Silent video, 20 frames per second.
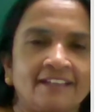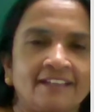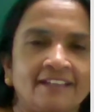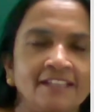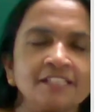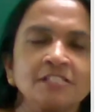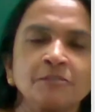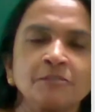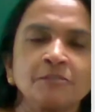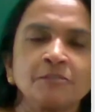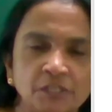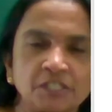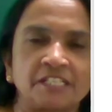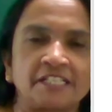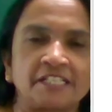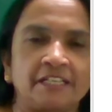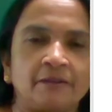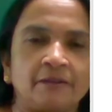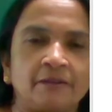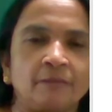Yes,
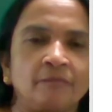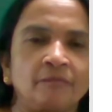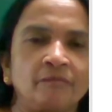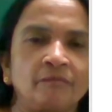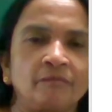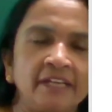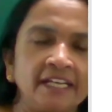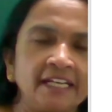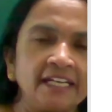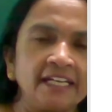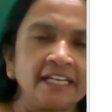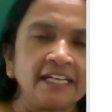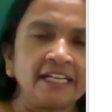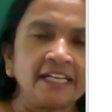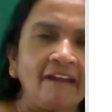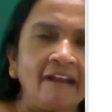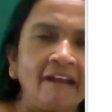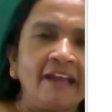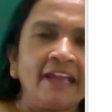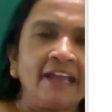positive. Negative,
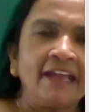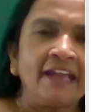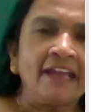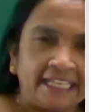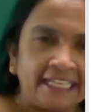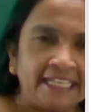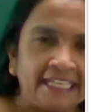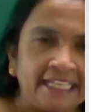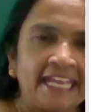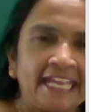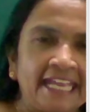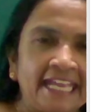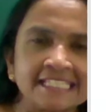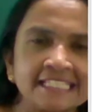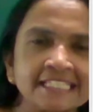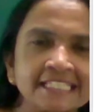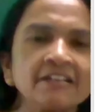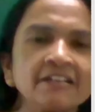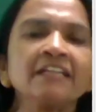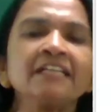he
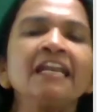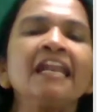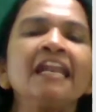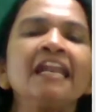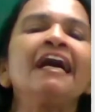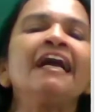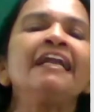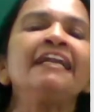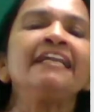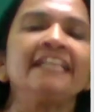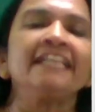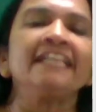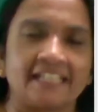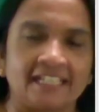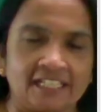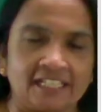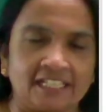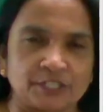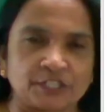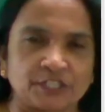has not learned
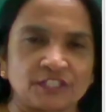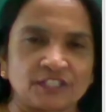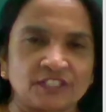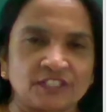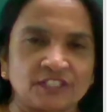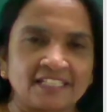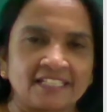English.